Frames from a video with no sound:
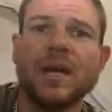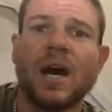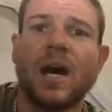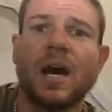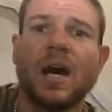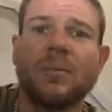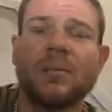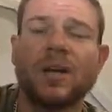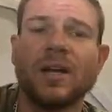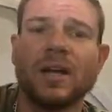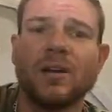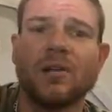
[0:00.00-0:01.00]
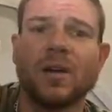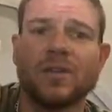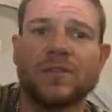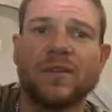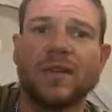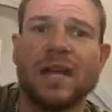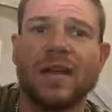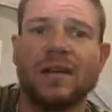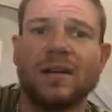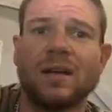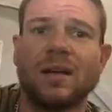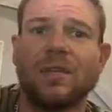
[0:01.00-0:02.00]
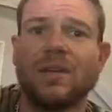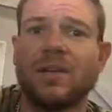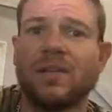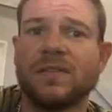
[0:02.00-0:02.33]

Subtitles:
We're here at CrossFit Ocala off of